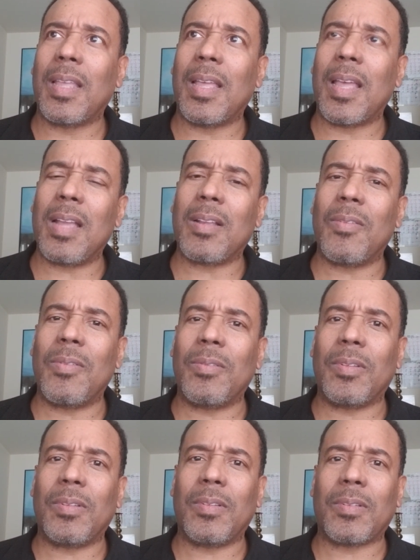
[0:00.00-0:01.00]
I
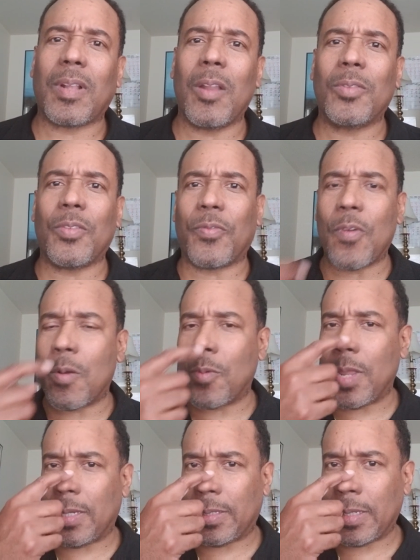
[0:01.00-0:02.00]
go close to four
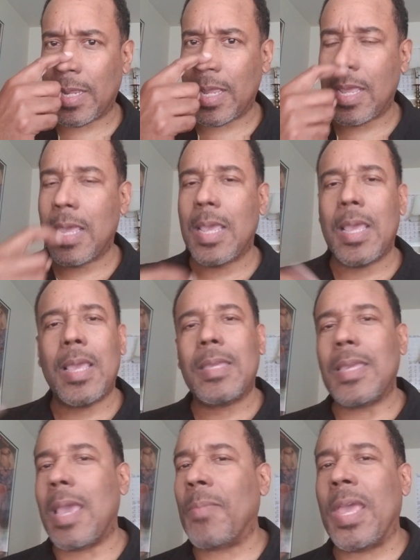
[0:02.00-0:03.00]
weeks.
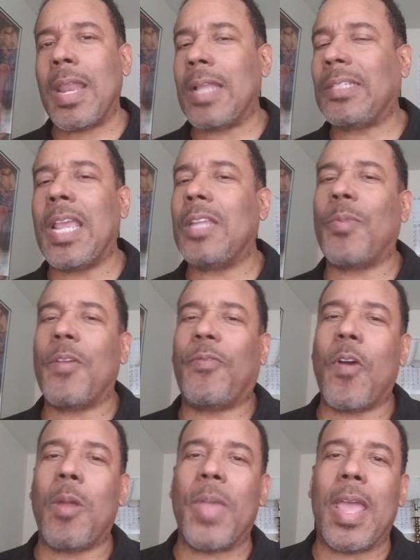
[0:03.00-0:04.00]
Yeah, man, I changed my
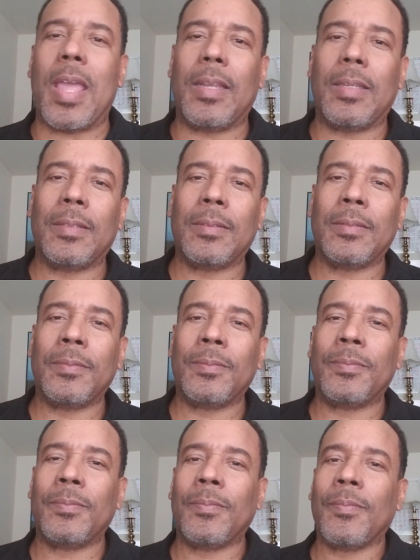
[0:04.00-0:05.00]
format.
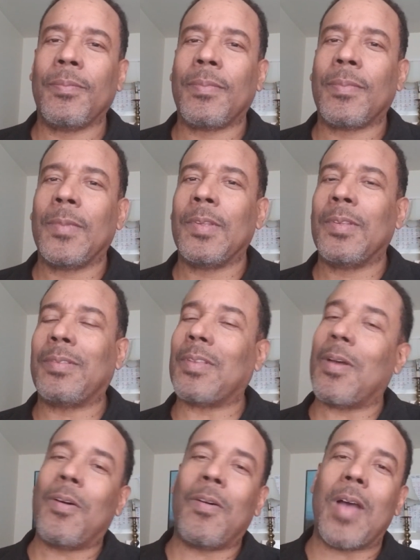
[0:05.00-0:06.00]

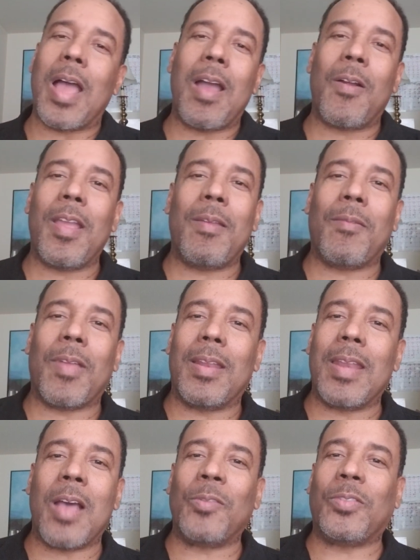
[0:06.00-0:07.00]
So I already
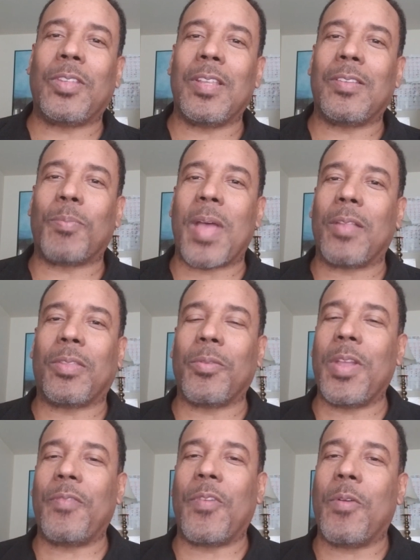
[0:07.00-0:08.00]
announced this about
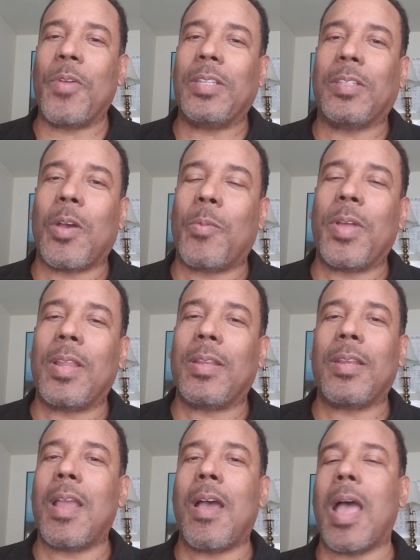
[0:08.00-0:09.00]
three or four weeks ago,
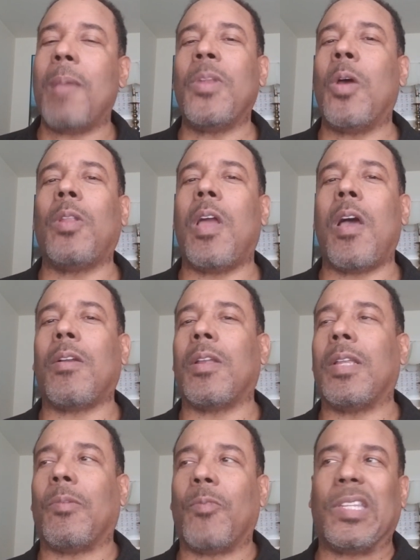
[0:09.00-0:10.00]
but now I'm no
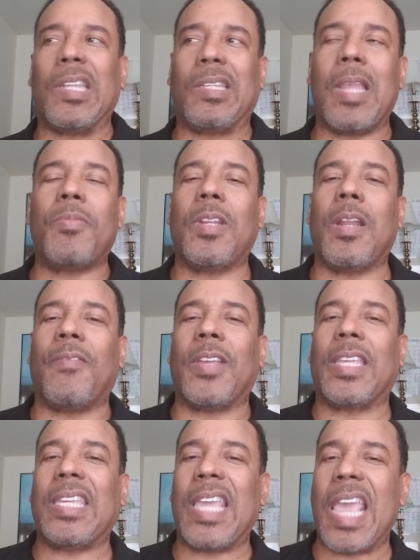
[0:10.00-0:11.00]
longer, with the exception of
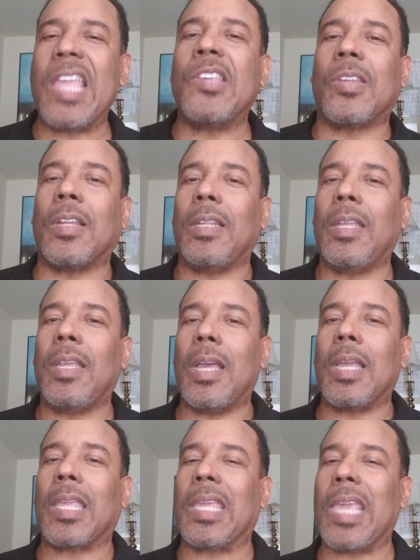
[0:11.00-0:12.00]
occasionally,
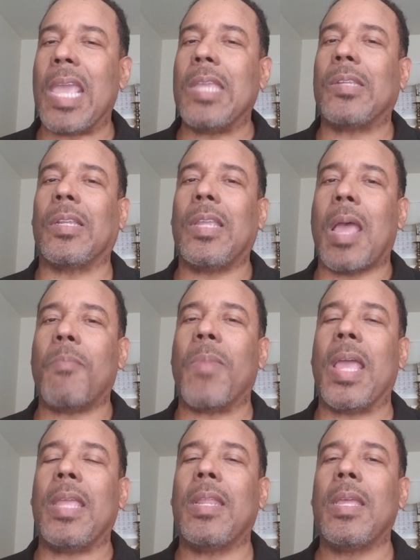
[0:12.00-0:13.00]
occasionally I
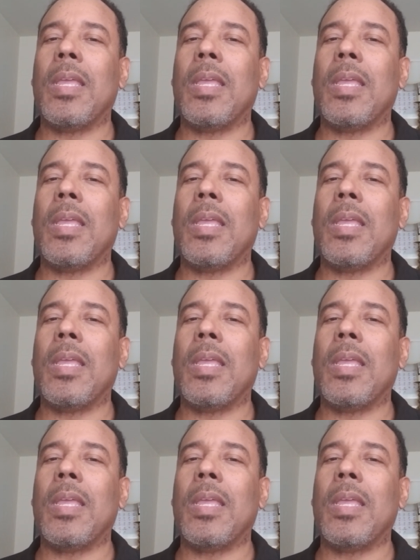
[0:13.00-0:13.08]
might,